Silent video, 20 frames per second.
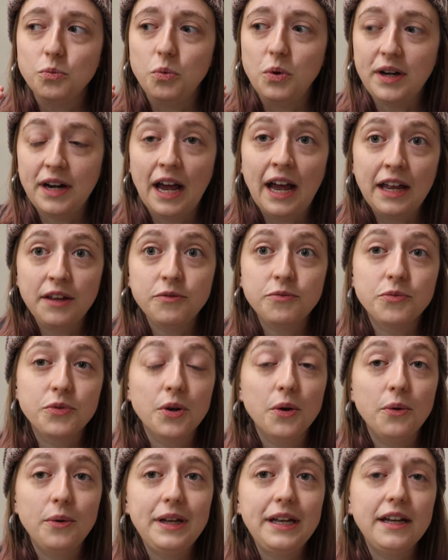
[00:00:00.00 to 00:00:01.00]
when I'm
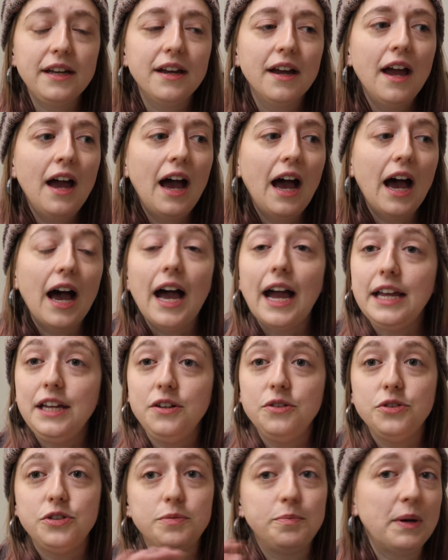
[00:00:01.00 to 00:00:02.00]
throwing, I
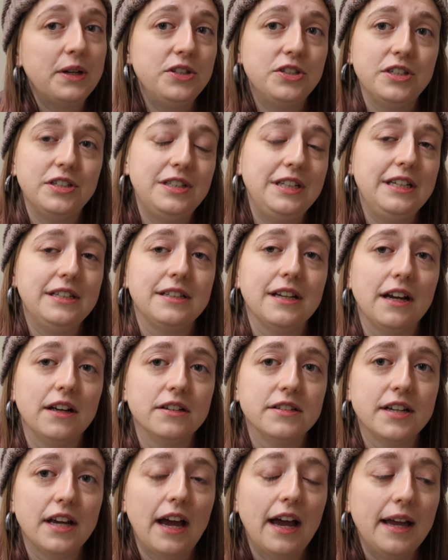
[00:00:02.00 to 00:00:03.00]
use sponges the
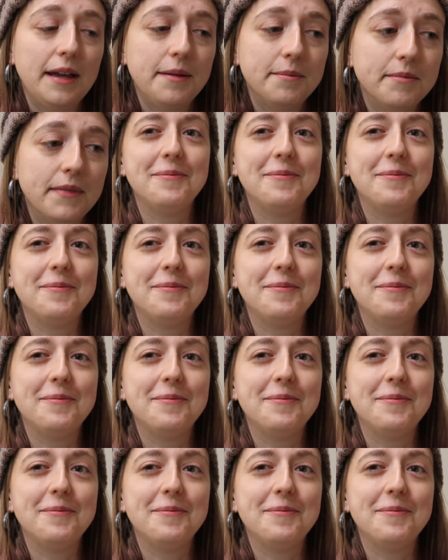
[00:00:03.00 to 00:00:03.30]
entire time.